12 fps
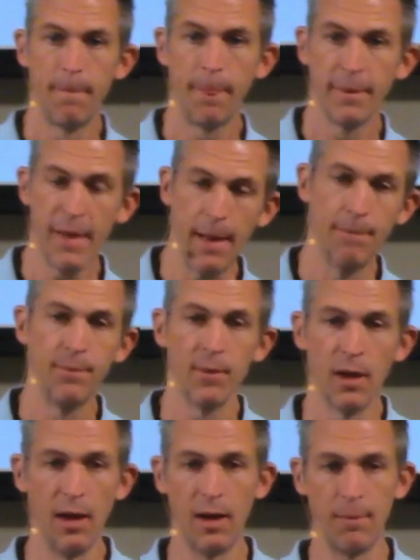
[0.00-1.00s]
Yeah,
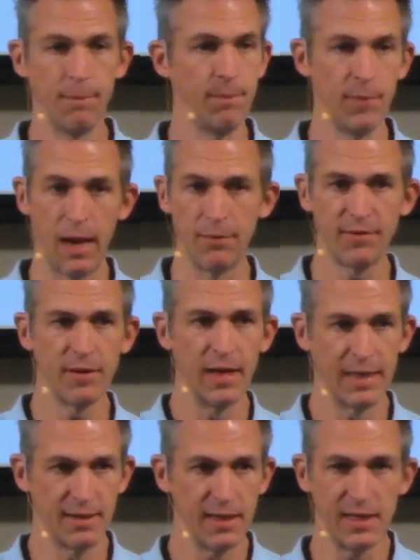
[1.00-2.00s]
um, I would say
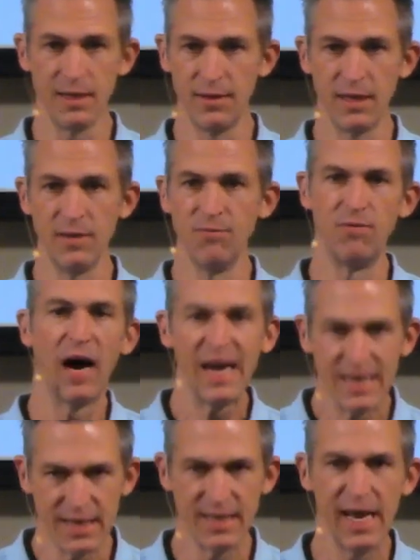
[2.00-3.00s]
like the, the
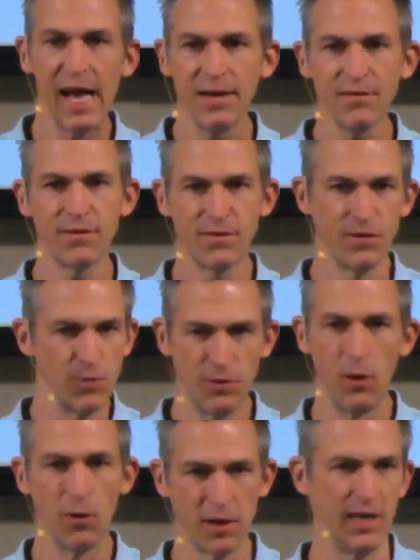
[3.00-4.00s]
invited guests who
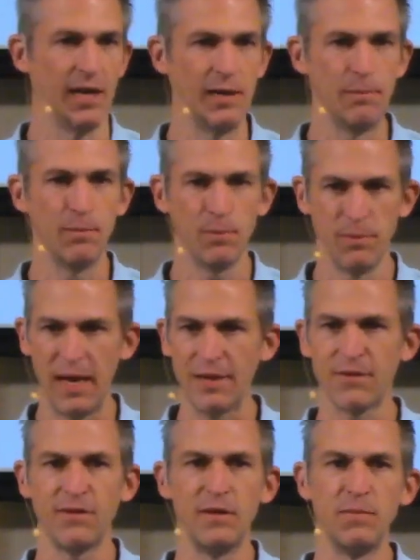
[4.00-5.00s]
don't come, that
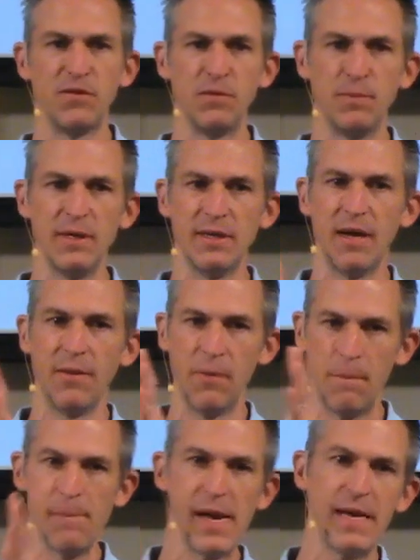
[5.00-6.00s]
seems to be another
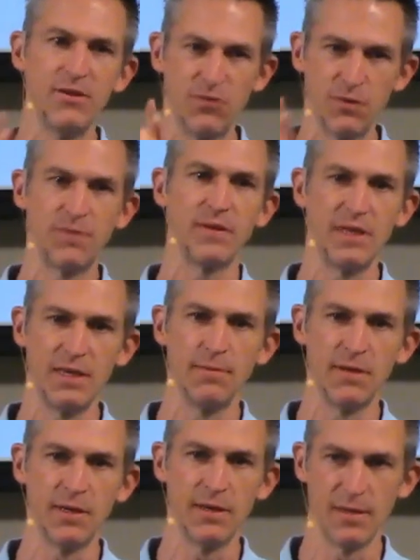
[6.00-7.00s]
major theme
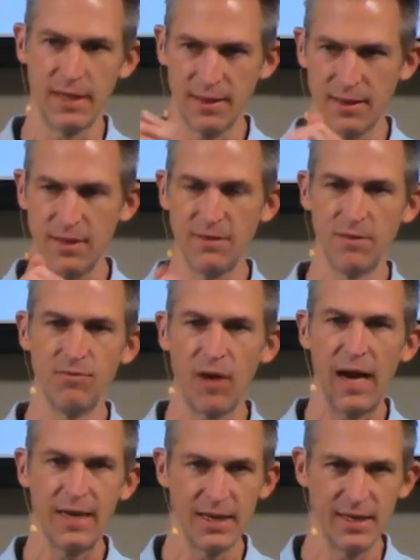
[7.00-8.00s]
here, like these
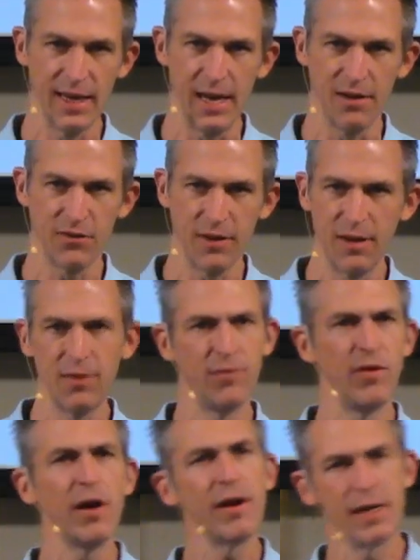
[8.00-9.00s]
invited guests. And at the
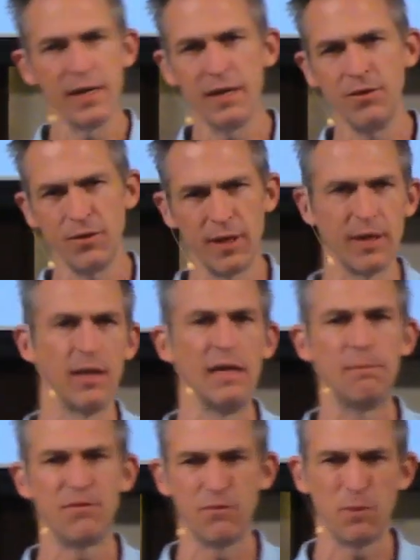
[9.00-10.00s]
very end, you get a
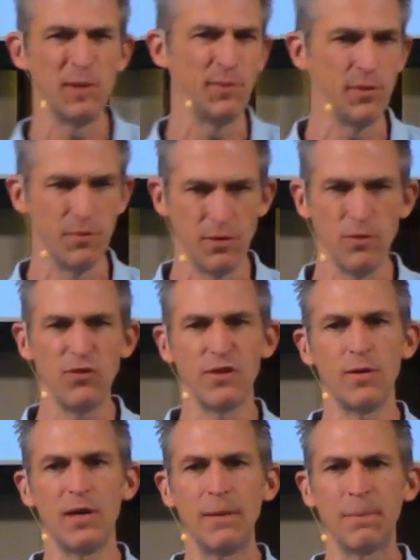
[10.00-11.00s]
glimpse of people who do
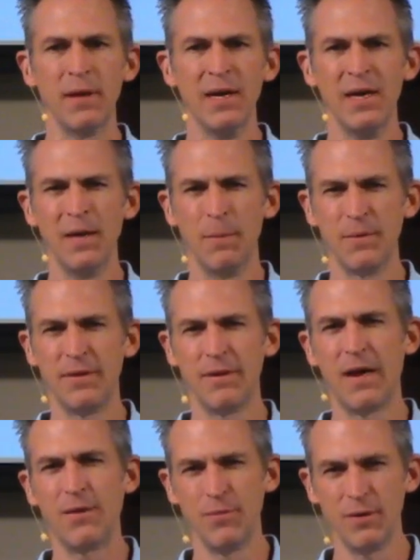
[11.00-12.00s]
show up, but they're
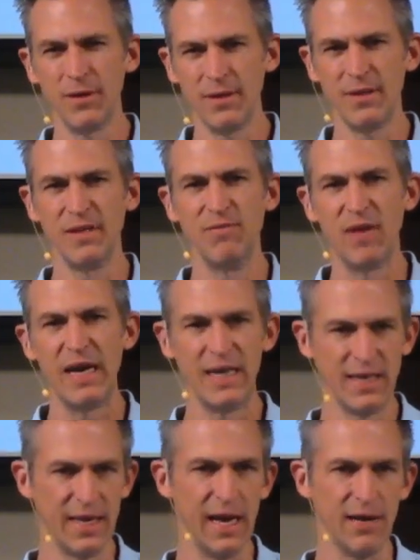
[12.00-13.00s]
not really the
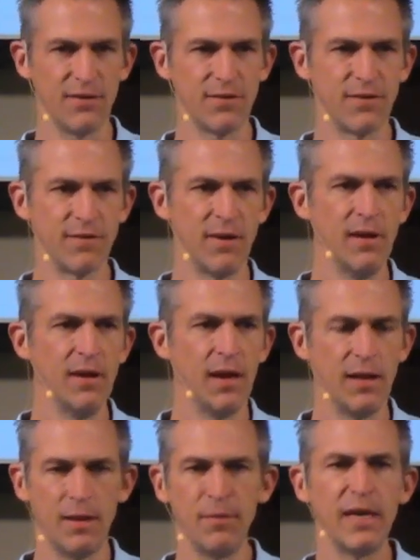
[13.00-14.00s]
invited guests.
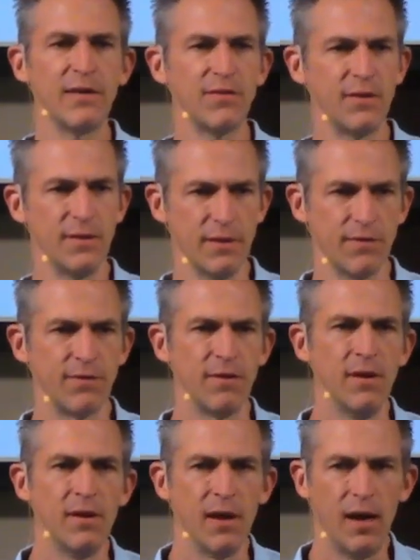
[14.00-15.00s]
Uh, let me ask you this.
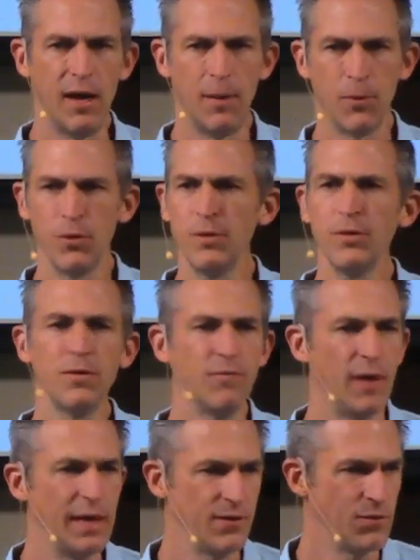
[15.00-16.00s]
Um, who do you
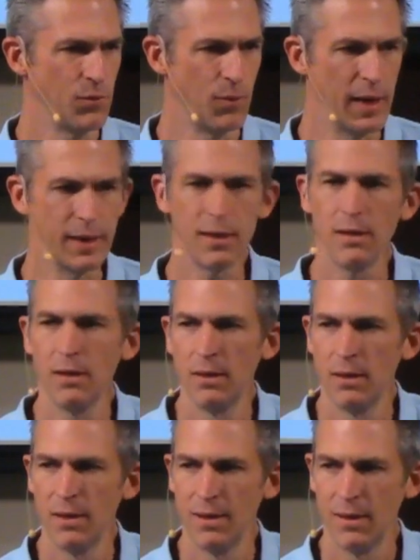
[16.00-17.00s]
invite to a wedding?
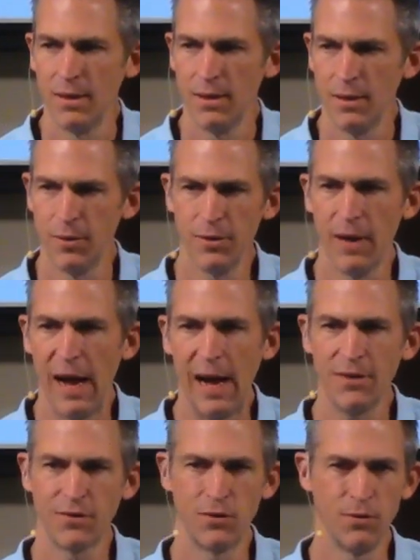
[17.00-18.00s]
Who do you
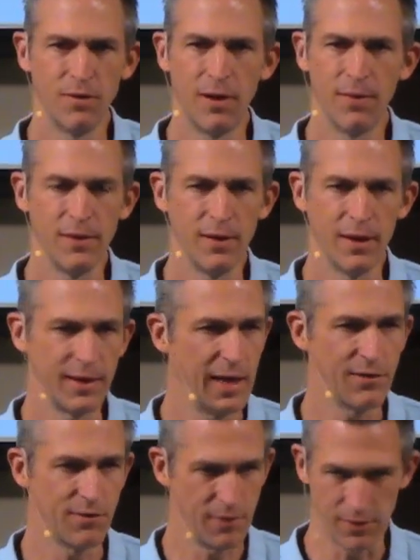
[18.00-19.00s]
ask? Who's on the uh,
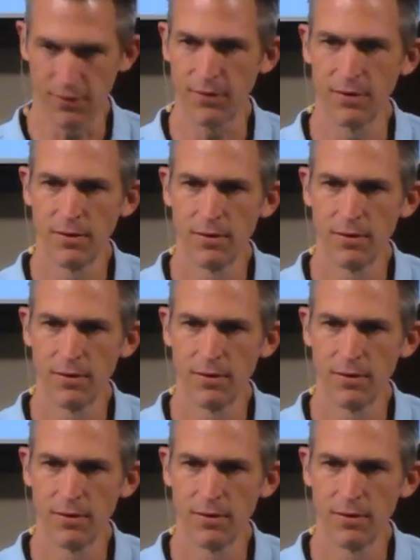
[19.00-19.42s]
guest list?